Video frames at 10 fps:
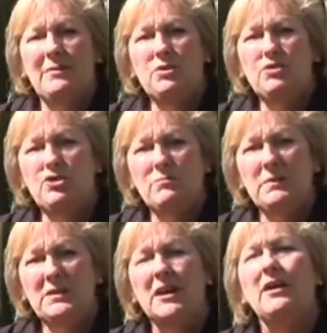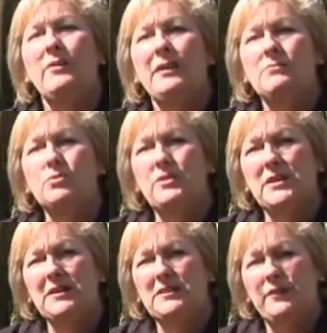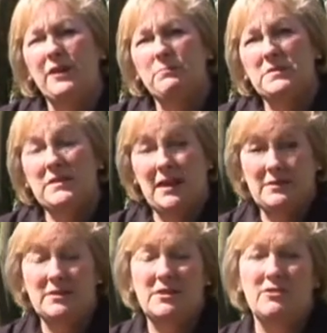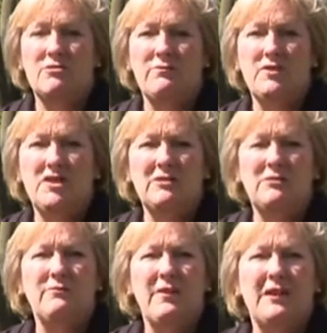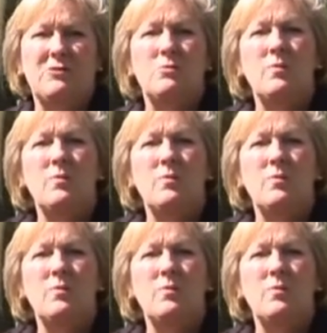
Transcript: You shouldn't be towing more than 85% of the total vehicle